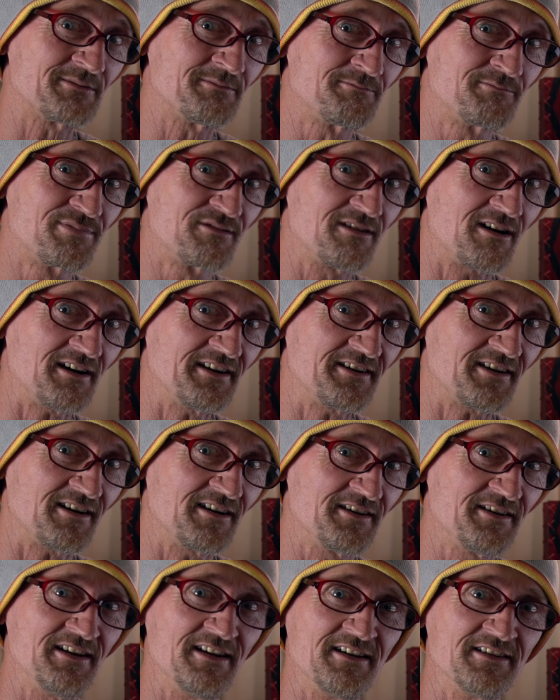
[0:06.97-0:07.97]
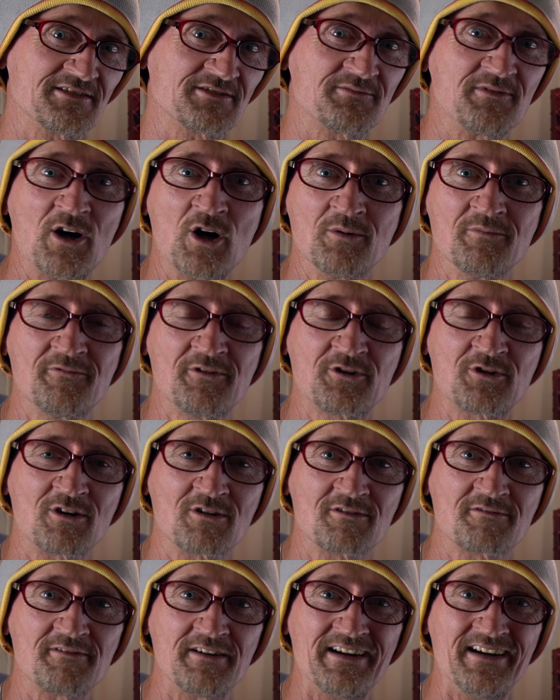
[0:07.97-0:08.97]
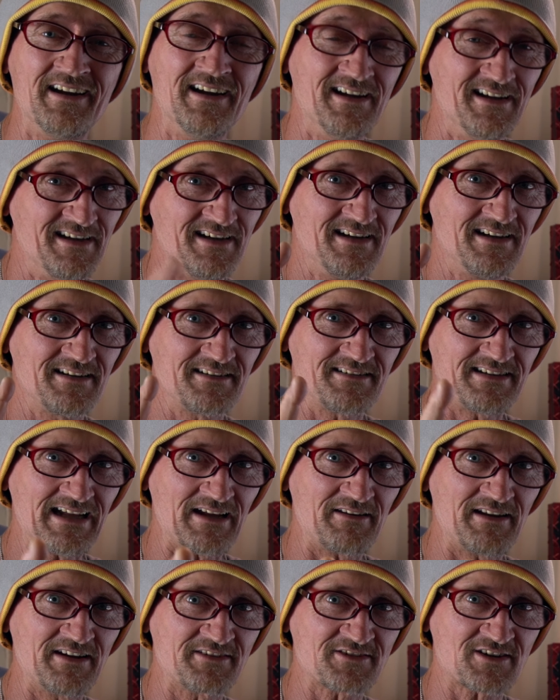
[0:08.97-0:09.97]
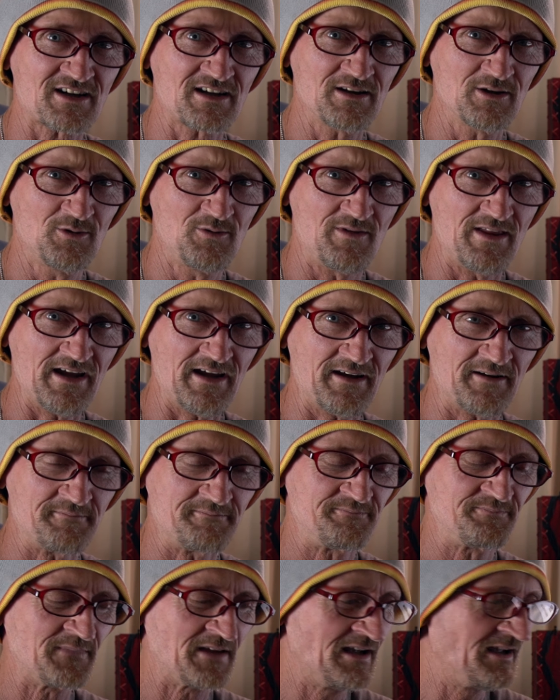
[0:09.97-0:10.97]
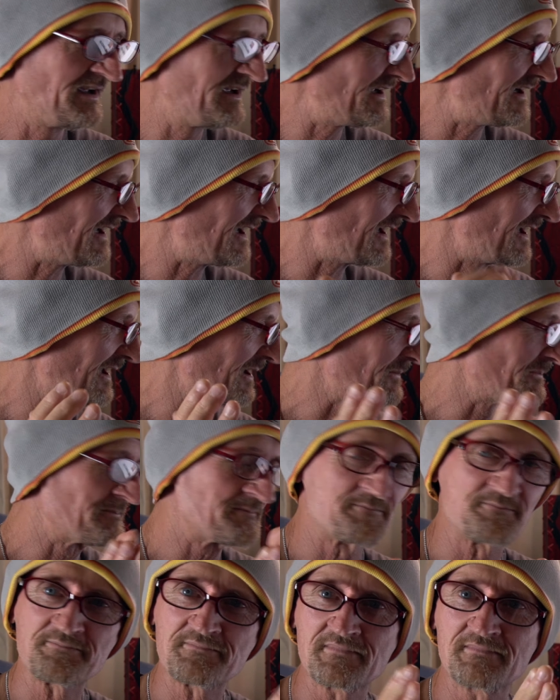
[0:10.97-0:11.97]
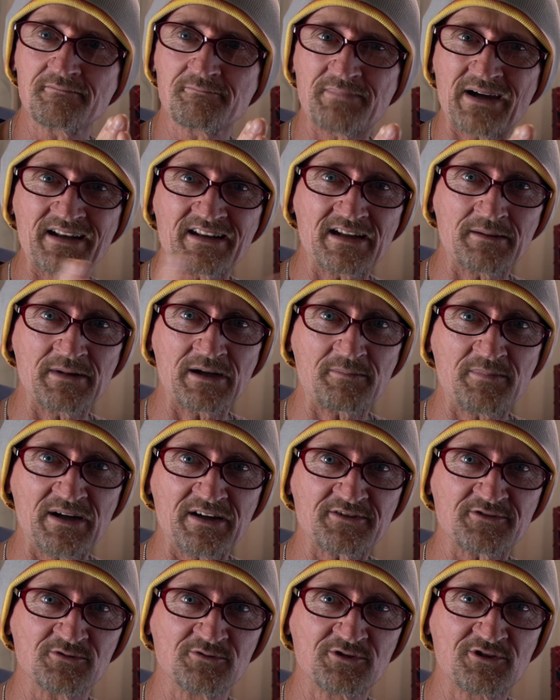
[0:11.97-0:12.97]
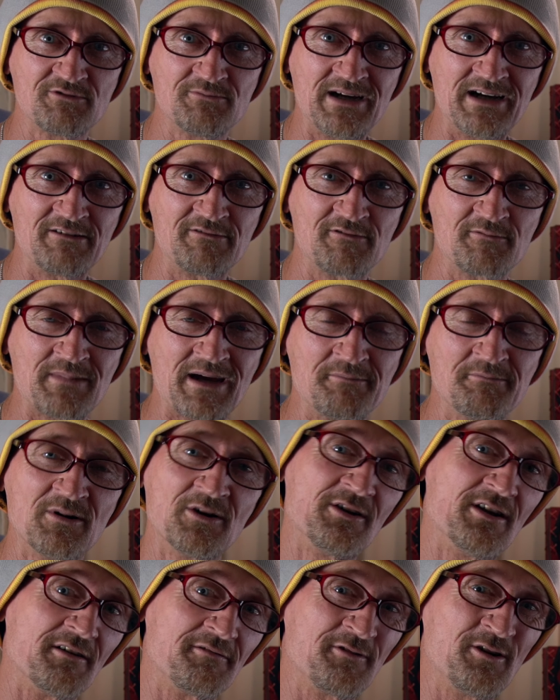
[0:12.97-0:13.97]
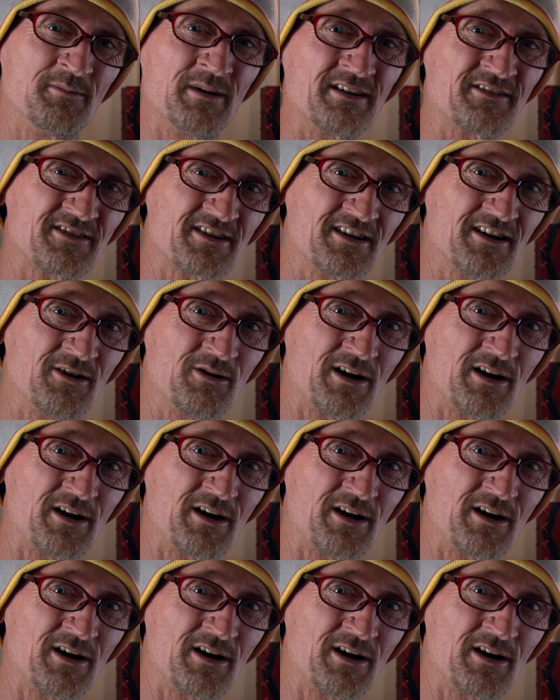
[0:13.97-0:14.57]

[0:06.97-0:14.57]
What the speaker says: bright ideas for home photography. Now there's a clue there. Pandemic Pixels, you may have remembered a few months ago I